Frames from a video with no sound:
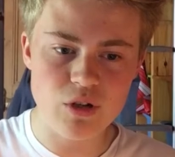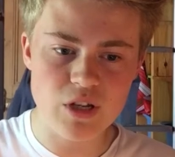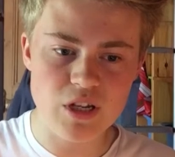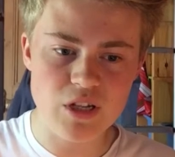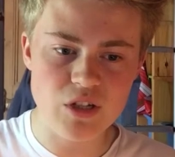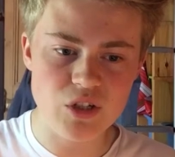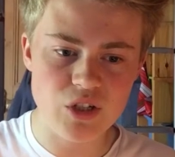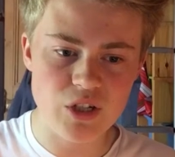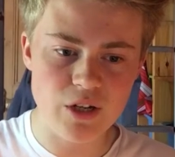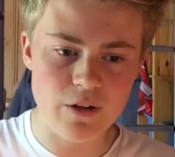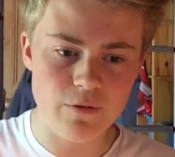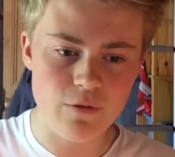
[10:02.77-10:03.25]
need
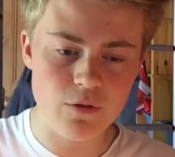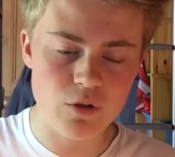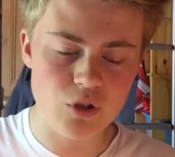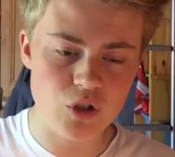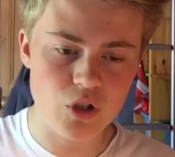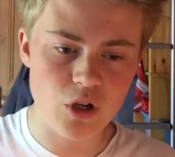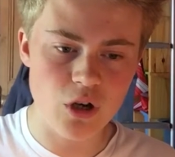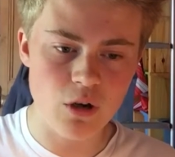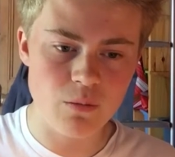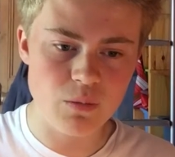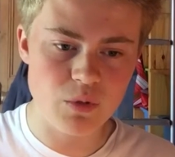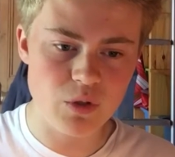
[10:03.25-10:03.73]
different
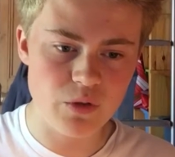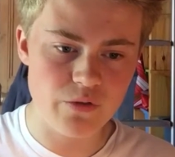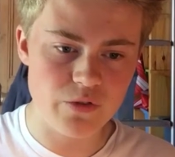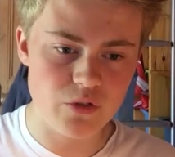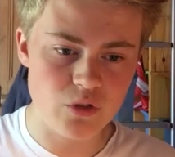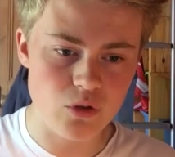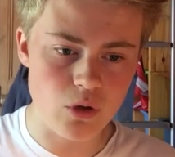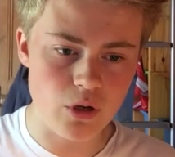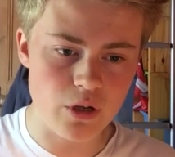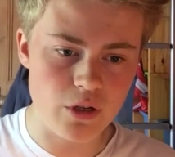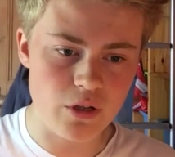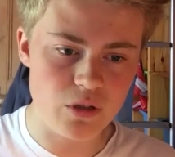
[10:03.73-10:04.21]
types of
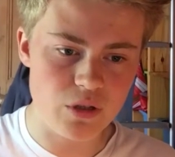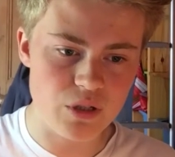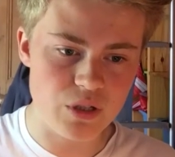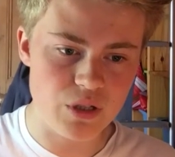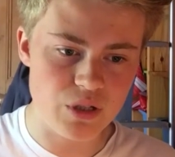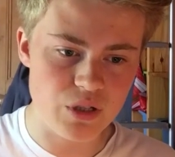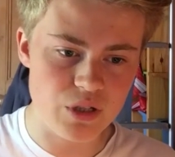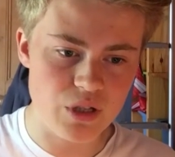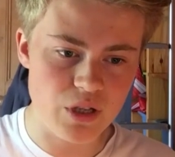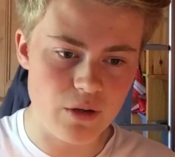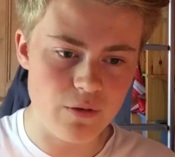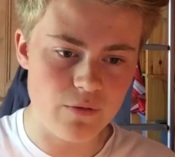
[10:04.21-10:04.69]
strikers
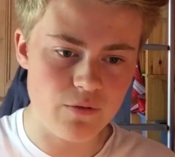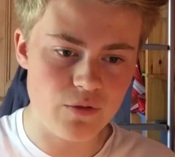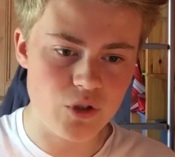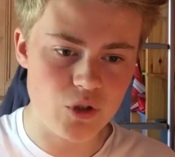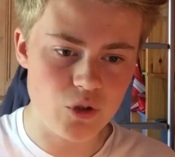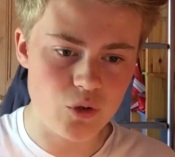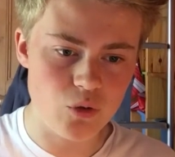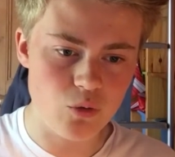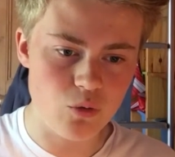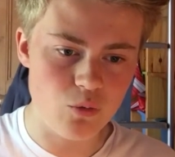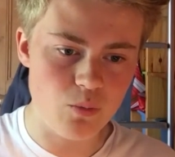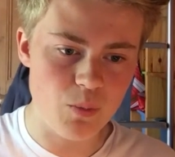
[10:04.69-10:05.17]
instead of
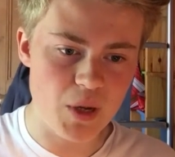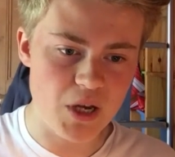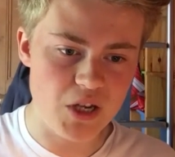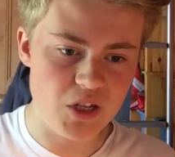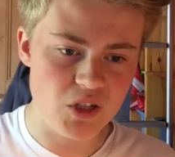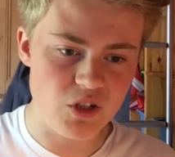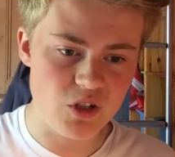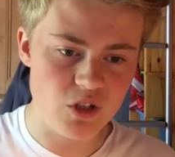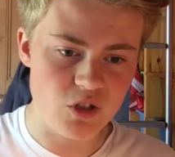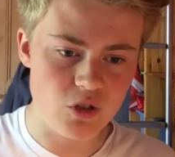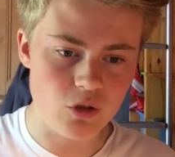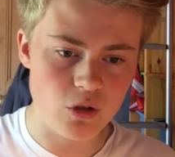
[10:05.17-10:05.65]
two
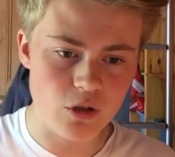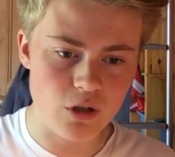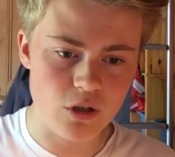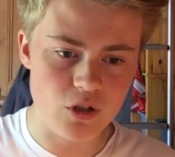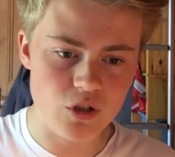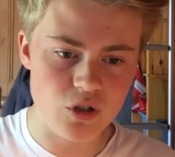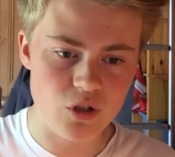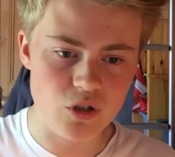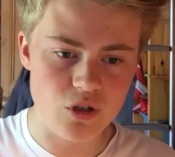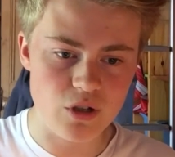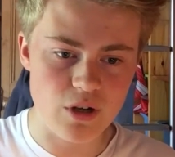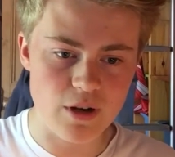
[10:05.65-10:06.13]
pacey
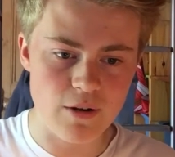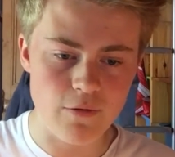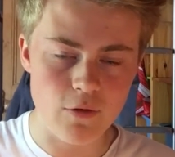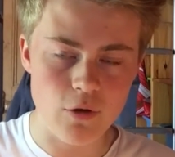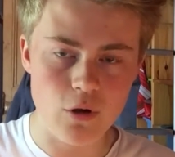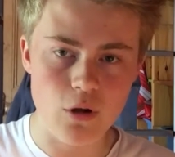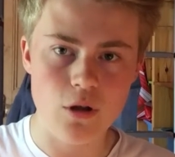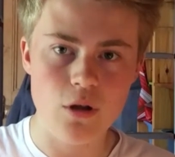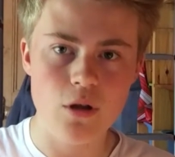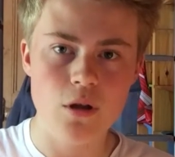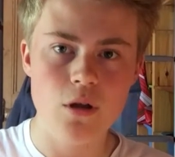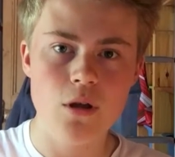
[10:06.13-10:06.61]
strikers. You can have a
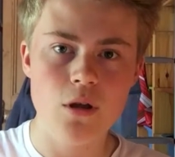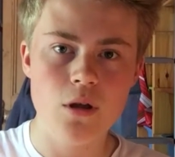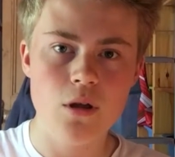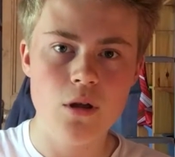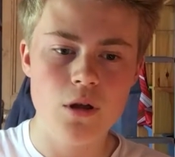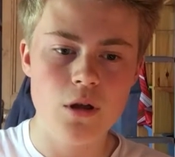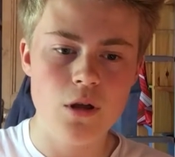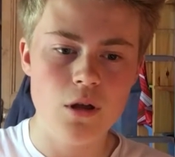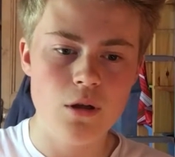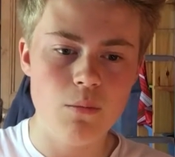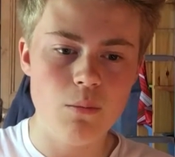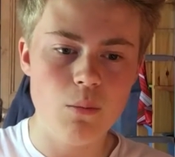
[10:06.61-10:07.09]

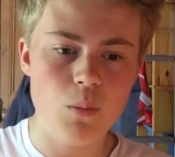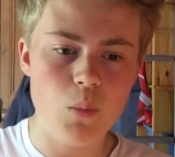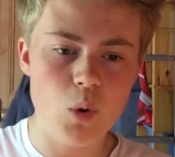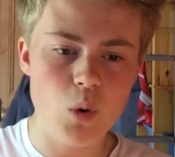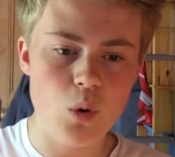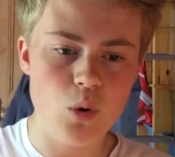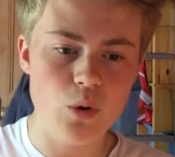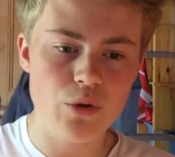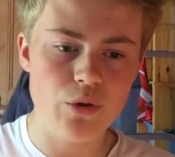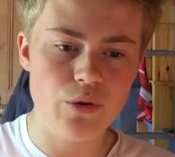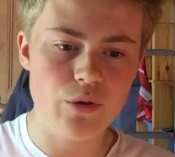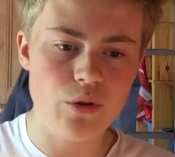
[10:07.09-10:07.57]

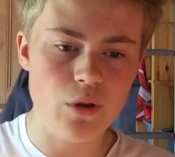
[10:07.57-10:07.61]
more